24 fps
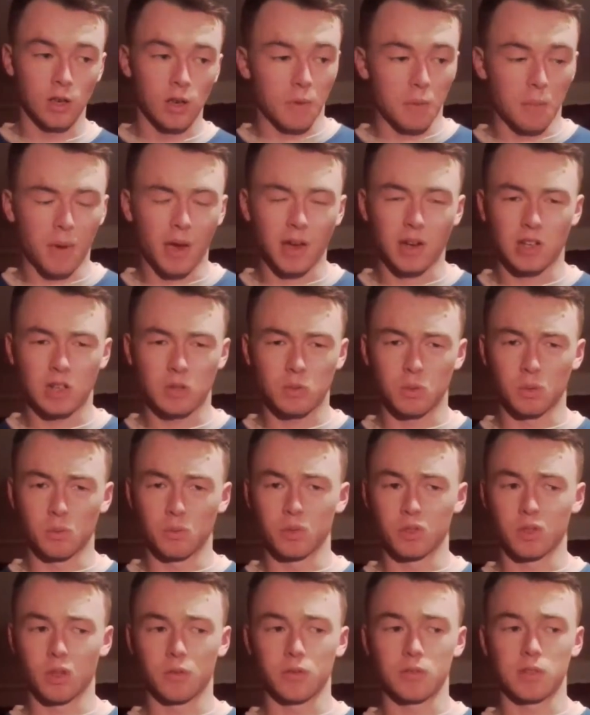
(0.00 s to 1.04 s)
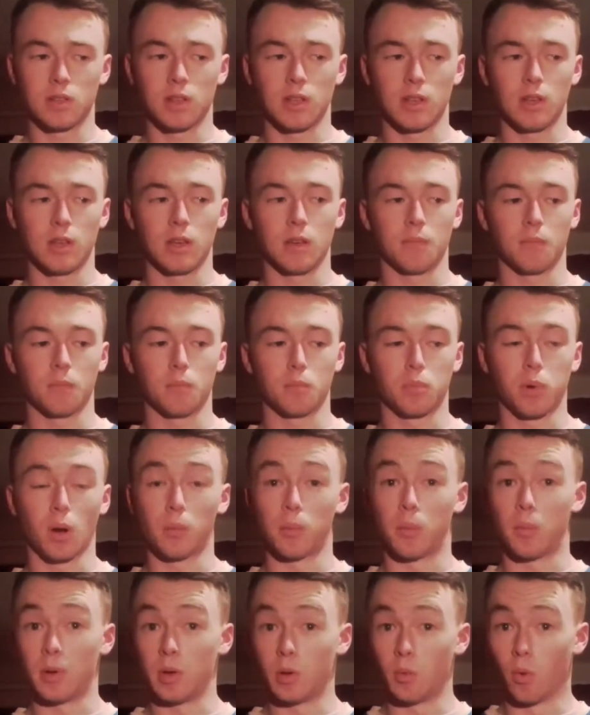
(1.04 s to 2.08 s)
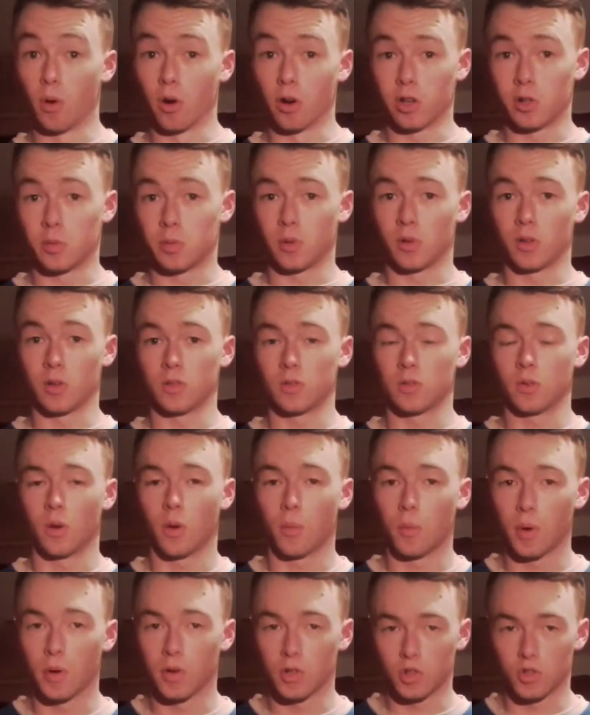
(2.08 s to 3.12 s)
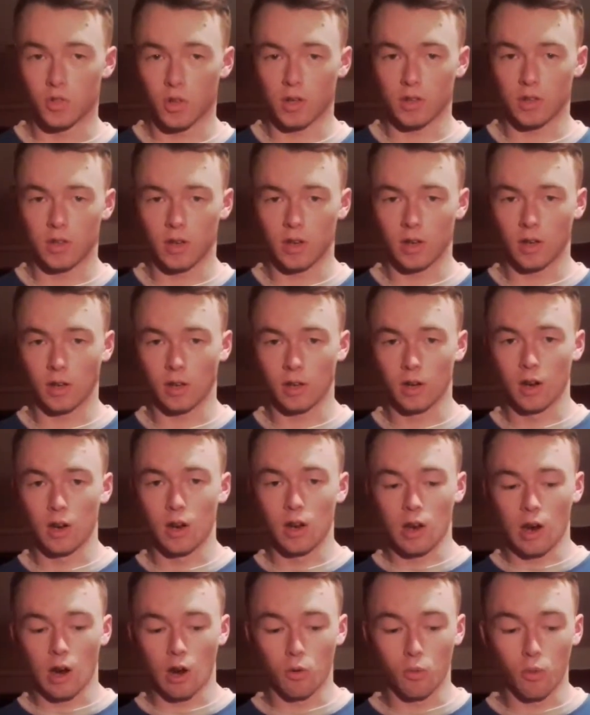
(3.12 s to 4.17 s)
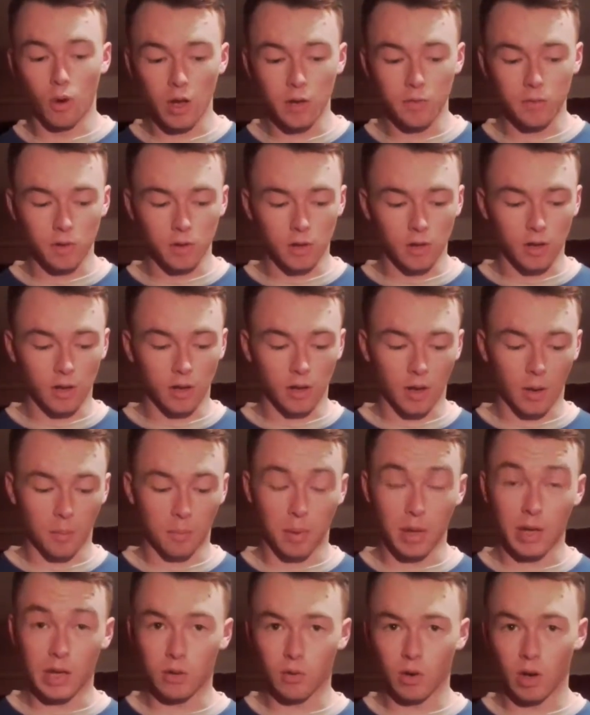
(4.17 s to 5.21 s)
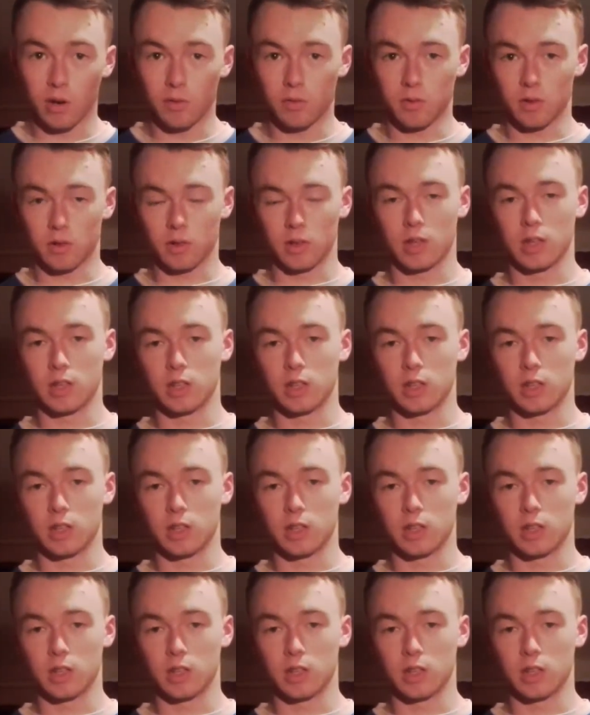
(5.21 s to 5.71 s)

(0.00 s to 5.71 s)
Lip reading: And the Matic one was obviously probably worse because we were strengthening a rival, a big rival